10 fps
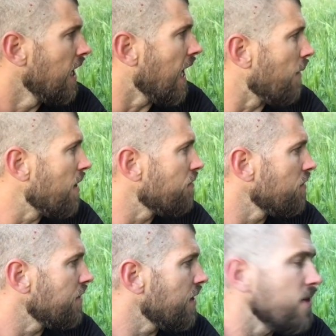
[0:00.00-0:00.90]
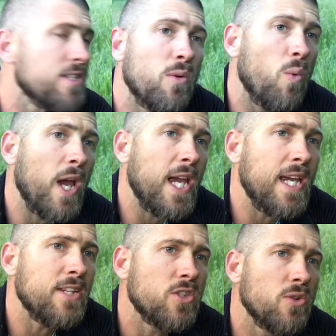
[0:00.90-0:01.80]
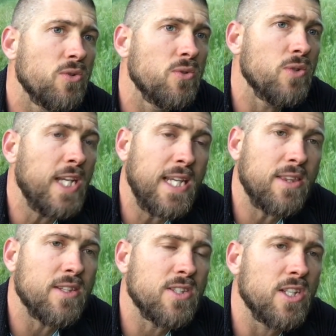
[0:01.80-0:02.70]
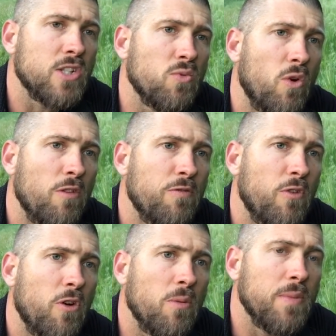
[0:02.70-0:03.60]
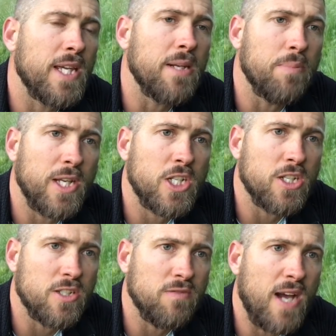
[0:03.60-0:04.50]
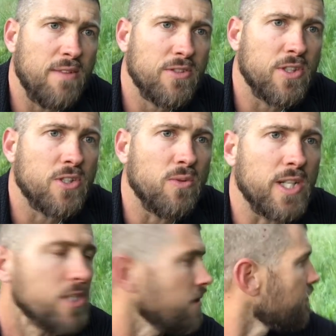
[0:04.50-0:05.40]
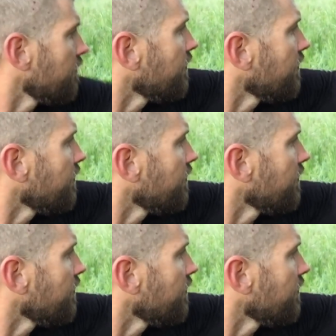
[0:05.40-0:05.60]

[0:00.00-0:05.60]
However, there is a way to eat this in its raw form in a pinch in a survival situation.